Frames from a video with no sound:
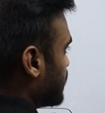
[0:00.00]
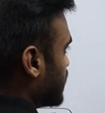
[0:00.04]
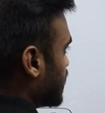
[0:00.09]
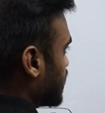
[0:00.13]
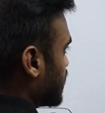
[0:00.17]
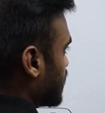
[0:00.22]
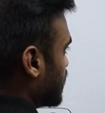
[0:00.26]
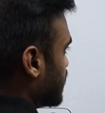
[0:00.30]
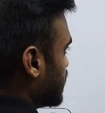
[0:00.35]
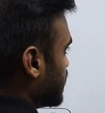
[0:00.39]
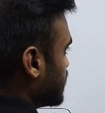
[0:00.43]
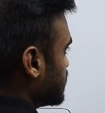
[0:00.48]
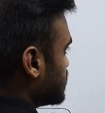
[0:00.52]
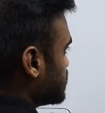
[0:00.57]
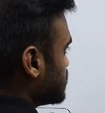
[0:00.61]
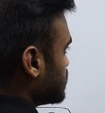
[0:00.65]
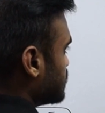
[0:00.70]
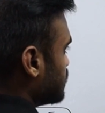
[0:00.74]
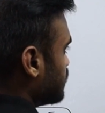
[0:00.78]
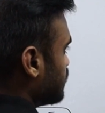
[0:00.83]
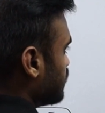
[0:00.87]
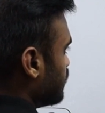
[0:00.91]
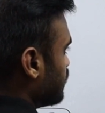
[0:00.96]
taken
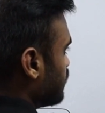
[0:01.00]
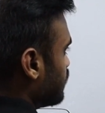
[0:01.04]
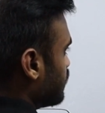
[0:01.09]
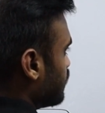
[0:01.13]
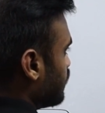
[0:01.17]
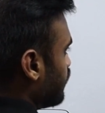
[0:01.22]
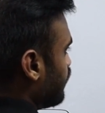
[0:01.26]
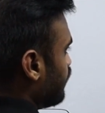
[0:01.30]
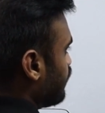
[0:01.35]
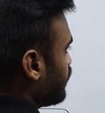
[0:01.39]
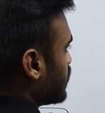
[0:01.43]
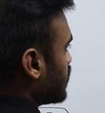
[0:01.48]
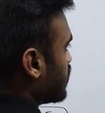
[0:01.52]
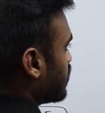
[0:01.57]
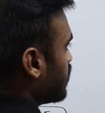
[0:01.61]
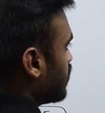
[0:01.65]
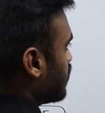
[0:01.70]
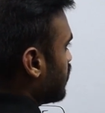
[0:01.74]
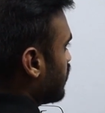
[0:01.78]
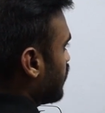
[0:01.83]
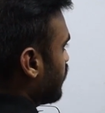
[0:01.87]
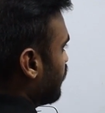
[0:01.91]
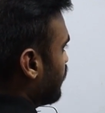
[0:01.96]
is
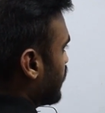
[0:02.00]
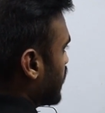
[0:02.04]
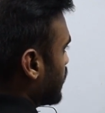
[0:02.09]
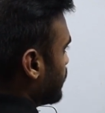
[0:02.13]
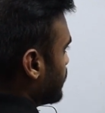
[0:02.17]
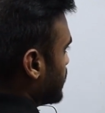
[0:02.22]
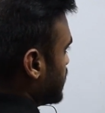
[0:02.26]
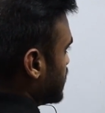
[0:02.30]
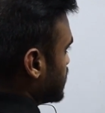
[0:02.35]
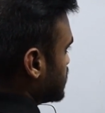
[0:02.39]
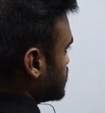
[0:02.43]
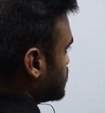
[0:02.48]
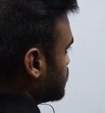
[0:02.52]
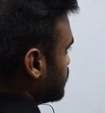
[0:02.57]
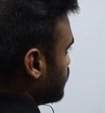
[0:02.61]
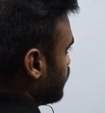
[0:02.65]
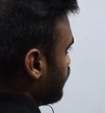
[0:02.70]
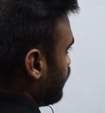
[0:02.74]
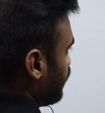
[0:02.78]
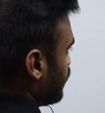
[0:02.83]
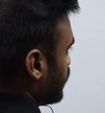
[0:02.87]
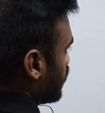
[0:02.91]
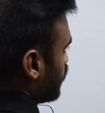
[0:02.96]
5 minutes.
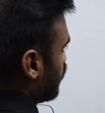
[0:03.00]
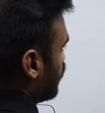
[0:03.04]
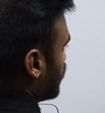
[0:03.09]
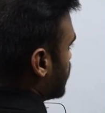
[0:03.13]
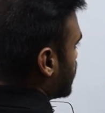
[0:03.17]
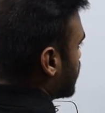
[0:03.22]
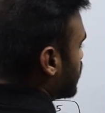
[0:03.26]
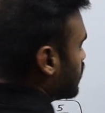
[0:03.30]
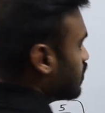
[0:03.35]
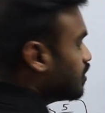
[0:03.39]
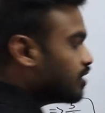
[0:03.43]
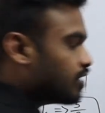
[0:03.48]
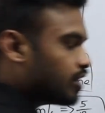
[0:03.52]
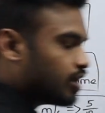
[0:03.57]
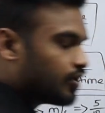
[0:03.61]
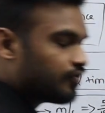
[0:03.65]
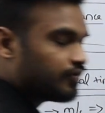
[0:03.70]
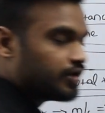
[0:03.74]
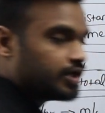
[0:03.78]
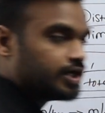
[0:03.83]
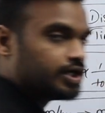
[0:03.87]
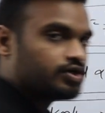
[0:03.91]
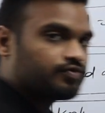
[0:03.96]
Okay,
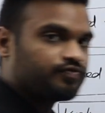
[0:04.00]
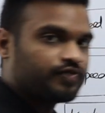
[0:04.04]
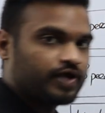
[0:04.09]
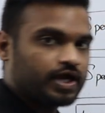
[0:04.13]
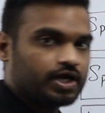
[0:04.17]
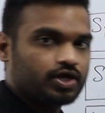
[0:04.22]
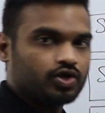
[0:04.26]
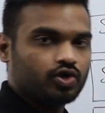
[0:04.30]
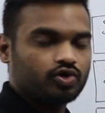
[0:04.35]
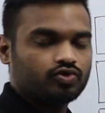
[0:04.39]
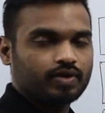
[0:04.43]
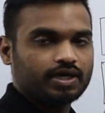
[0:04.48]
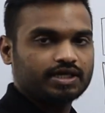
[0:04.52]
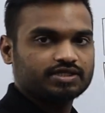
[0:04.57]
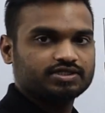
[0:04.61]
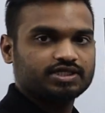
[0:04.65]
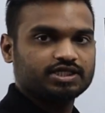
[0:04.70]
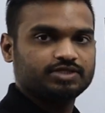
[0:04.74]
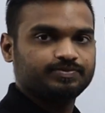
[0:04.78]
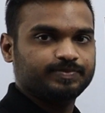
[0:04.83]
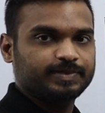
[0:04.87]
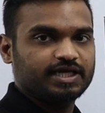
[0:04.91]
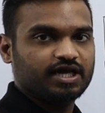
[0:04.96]
now we need to find out what is
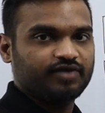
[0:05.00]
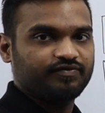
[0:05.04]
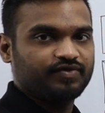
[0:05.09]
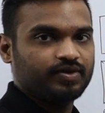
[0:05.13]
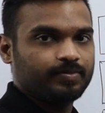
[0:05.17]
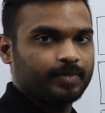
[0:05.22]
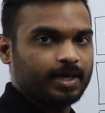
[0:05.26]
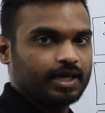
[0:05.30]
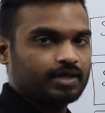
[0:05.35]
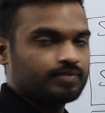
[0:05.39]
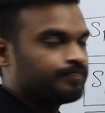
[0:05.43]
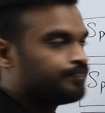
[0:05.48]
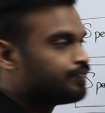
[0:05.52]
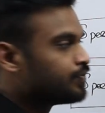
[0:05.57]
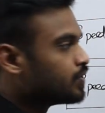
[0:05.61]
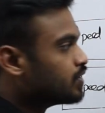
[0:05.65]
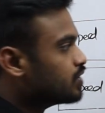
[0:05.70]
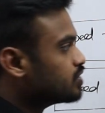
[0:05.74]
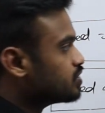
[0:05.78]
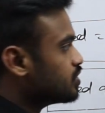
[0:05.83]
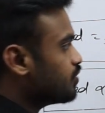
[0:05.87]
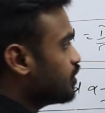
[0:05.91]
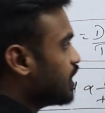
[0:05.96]
the speed of a man.
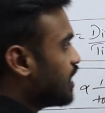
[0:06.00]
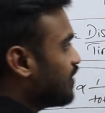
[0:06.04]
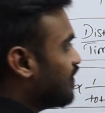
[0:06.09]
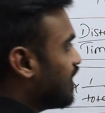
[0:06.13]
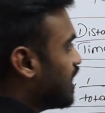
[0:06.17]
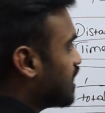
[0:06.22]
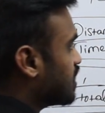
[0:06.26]
So we have